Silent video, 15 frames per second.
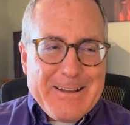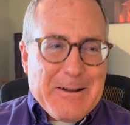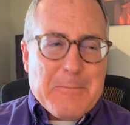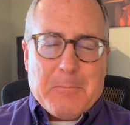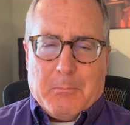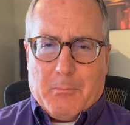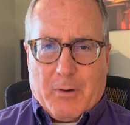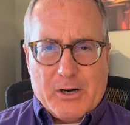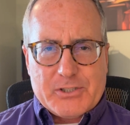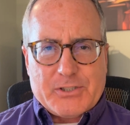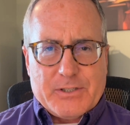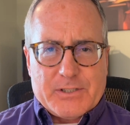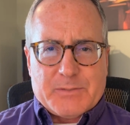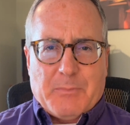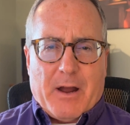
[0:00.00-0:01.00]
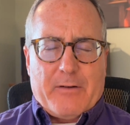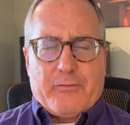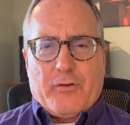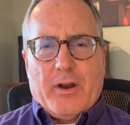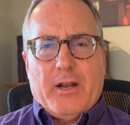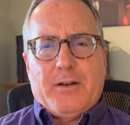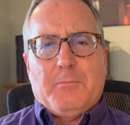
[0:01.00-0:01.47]
marches, my
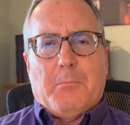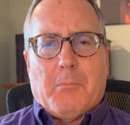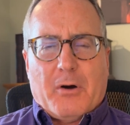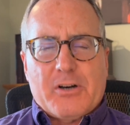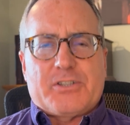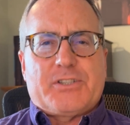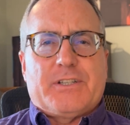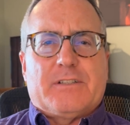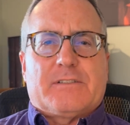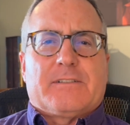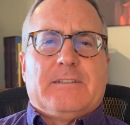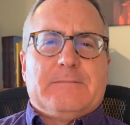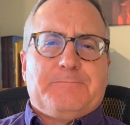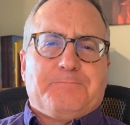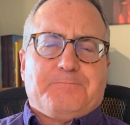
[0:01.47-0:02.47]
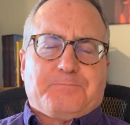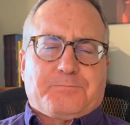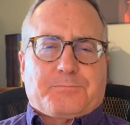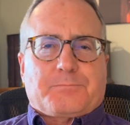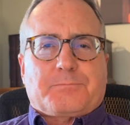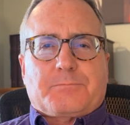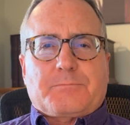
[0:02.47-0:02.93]
friend, marches.
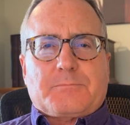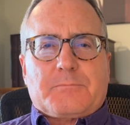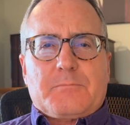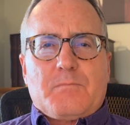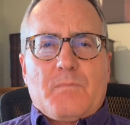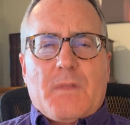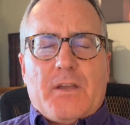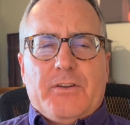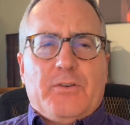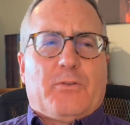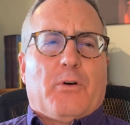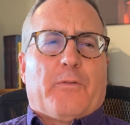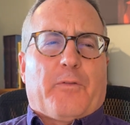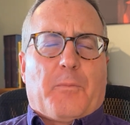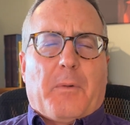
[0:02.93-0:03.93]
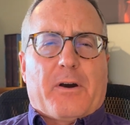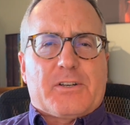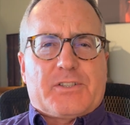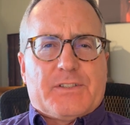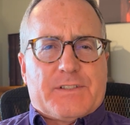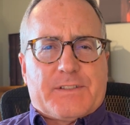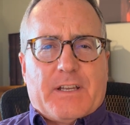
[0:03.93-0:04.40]
You go for
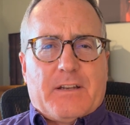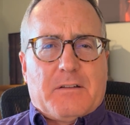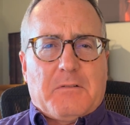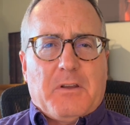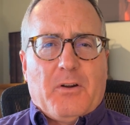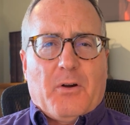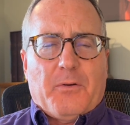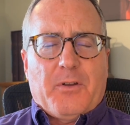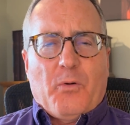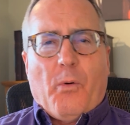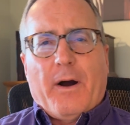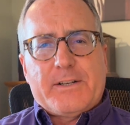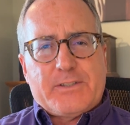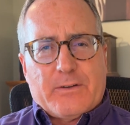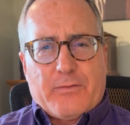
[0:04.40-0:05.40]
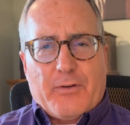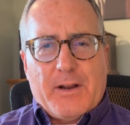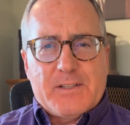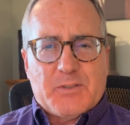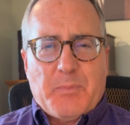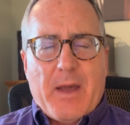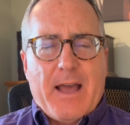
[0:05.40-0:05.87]
marches, and you watch your
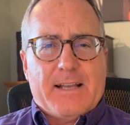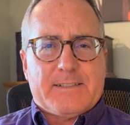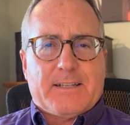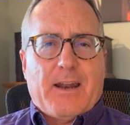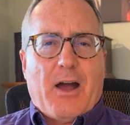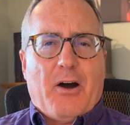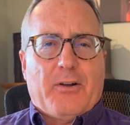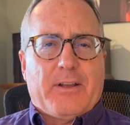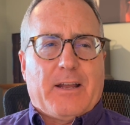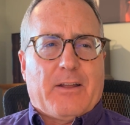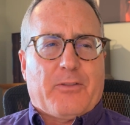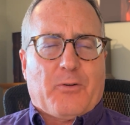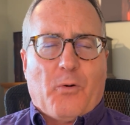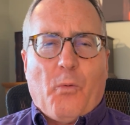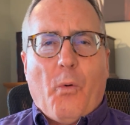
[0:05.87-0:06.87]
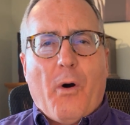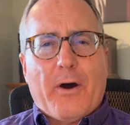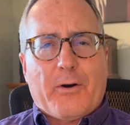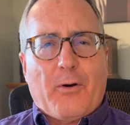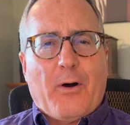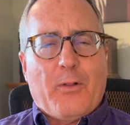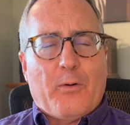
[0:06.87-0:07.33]
friends passing out. You got to throw
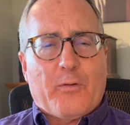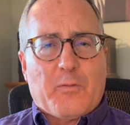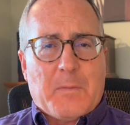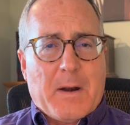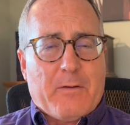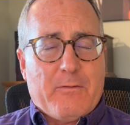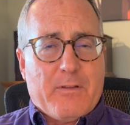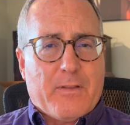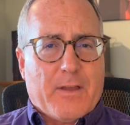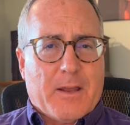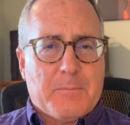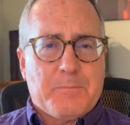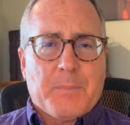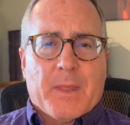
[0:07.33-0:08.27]
water all over them and everything.